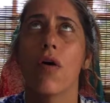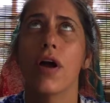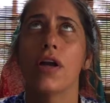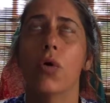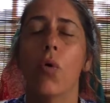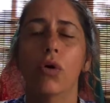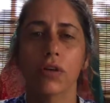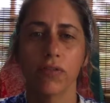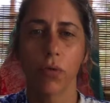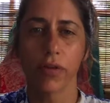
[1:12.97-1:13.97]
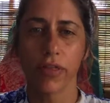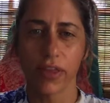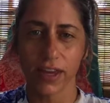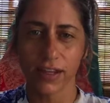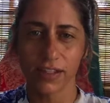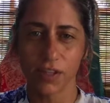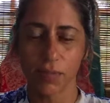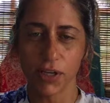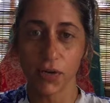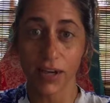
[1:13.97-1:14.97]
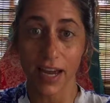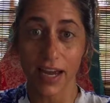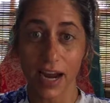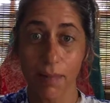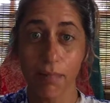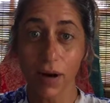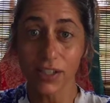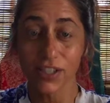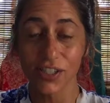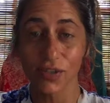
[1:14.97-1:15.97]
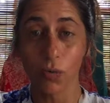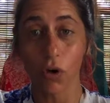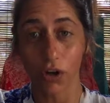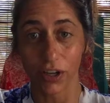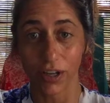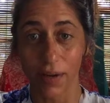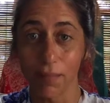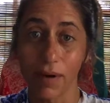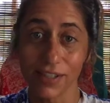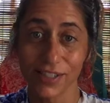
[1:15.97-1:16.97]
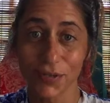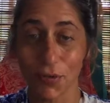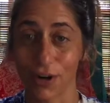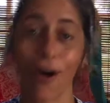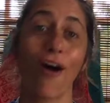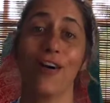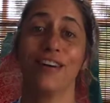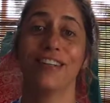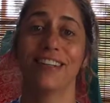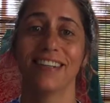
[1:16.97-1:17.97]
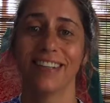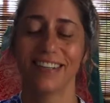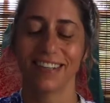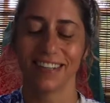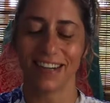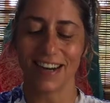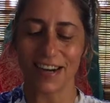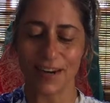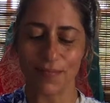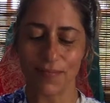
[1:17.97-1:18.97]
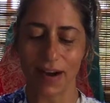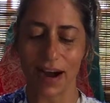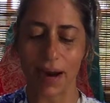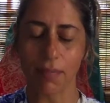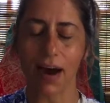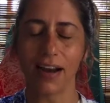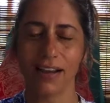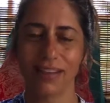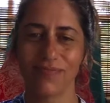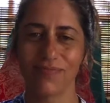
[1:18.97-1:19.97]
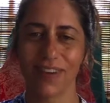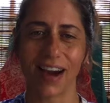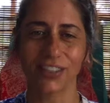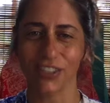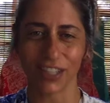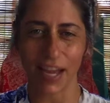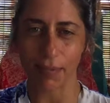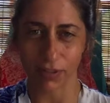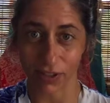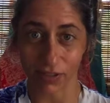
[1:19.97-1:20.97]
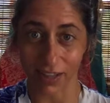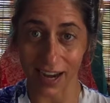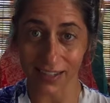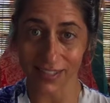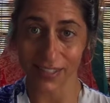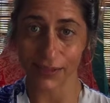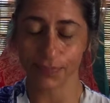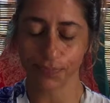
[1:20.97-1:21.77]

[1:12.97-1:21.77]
in order for things to be okay, I must worry, I must work hard. I'm not actually able to relax.